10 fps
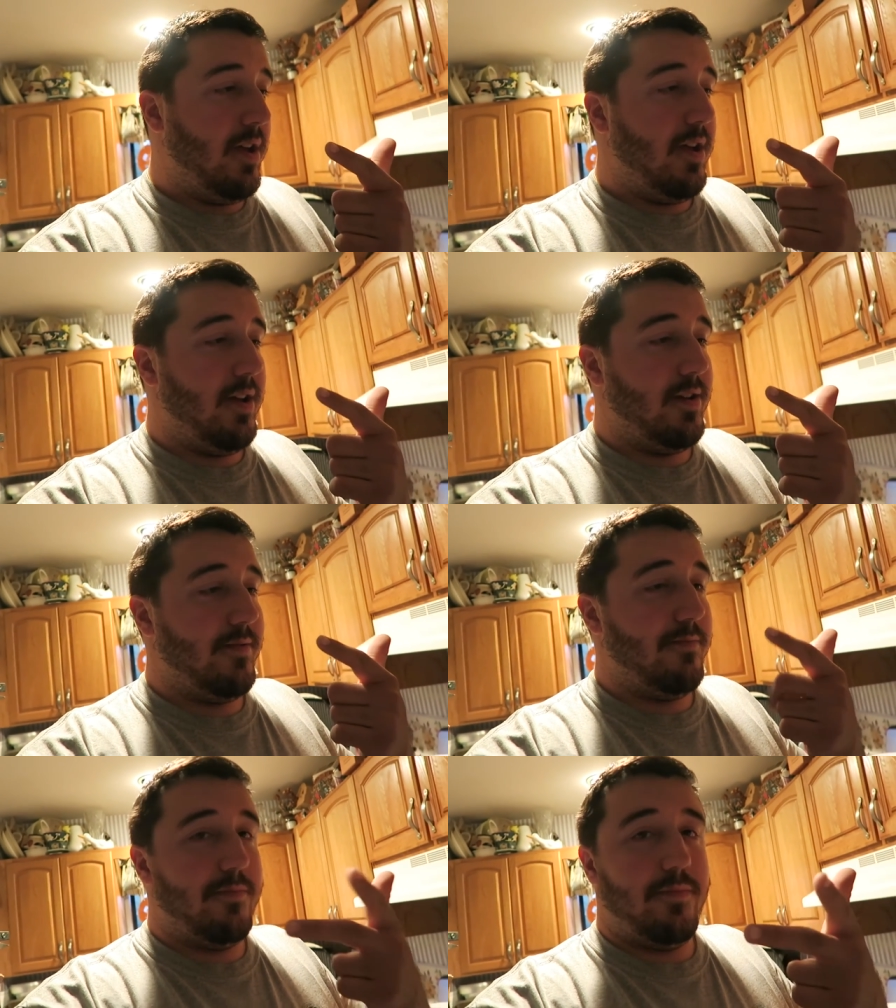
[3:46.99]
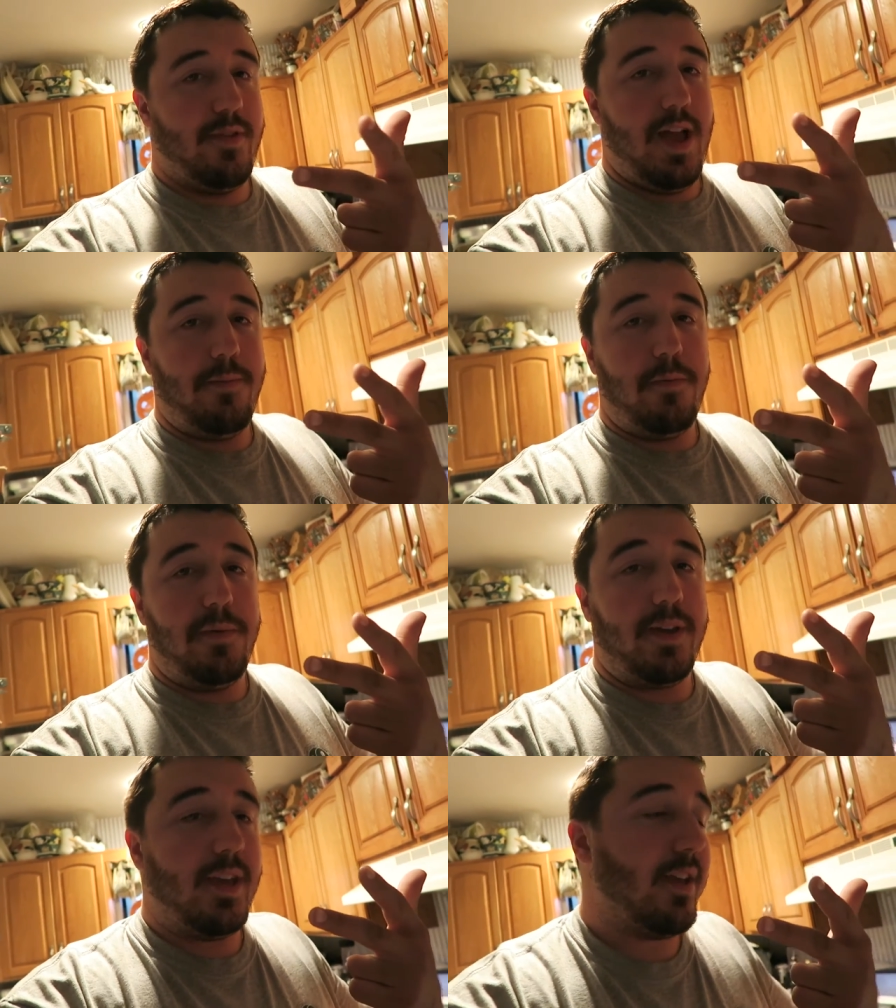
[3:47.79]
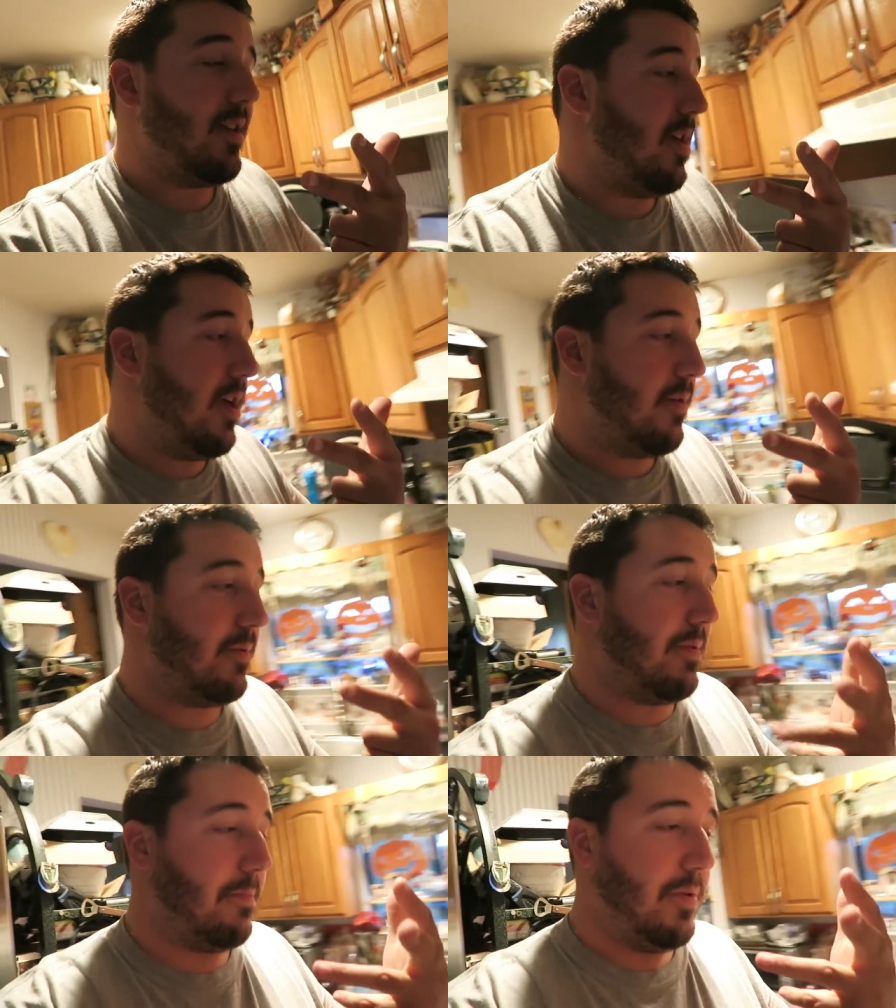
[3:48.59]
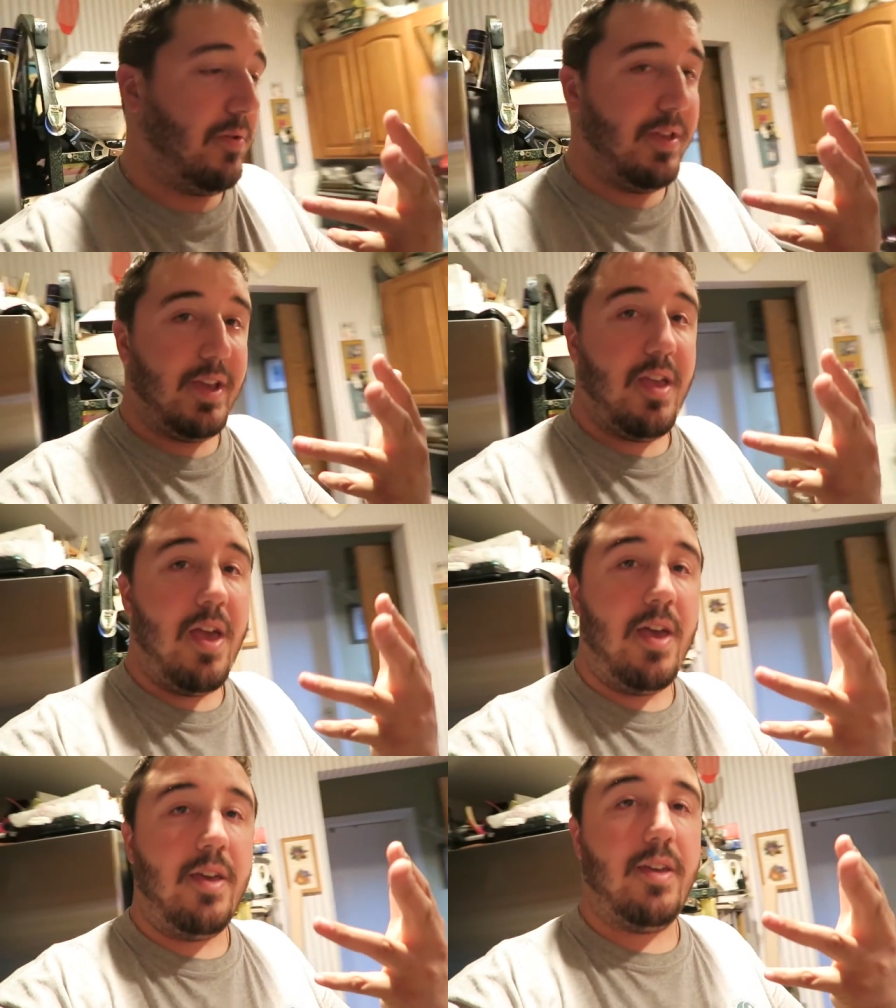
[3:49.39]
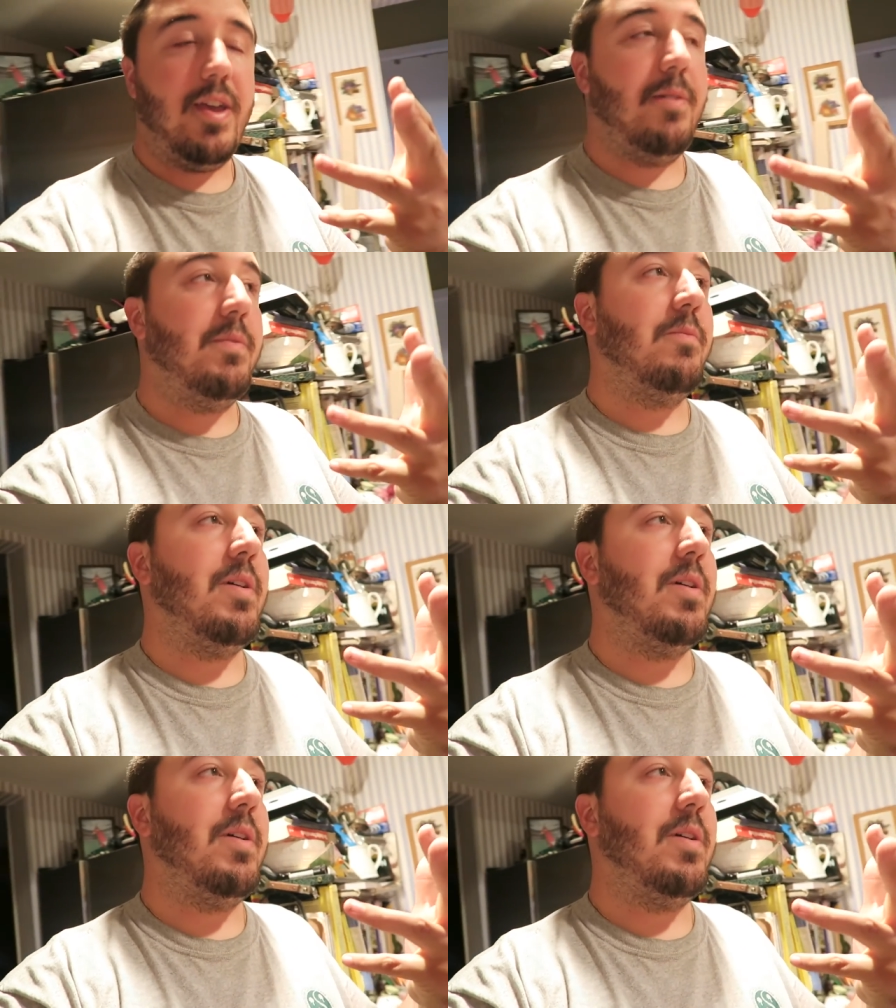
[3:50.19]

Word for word: um, apple picking, we went bowling, and we